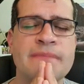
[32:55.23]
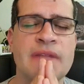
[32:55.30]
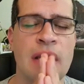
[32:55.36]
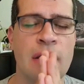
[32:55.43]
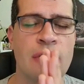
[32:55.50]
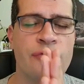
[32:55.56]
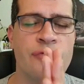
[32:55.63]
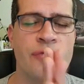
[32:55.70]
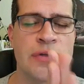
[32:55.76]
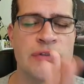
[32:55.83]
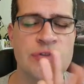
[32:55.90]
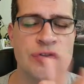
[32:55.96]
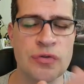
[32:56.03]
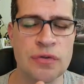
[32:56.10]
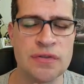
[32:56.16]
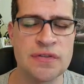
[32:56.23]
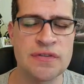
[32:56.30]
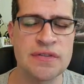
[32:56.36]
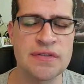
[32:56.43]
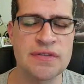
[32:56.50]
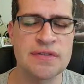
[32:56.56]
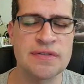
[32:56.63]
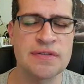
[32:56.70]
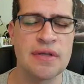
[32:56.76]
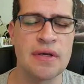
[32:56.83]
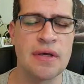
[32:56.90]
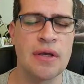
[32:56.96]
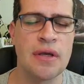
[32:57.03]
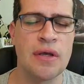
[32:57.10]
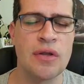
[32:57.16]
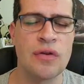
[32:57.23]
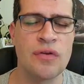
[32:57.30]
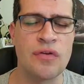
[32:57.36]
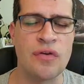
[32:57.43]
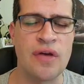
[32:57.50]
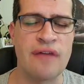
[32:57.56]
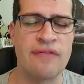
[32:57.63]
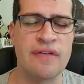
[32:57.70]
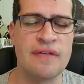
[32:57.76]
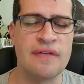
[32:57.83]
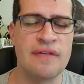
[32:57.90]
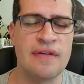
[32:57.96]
the lack of resources to have a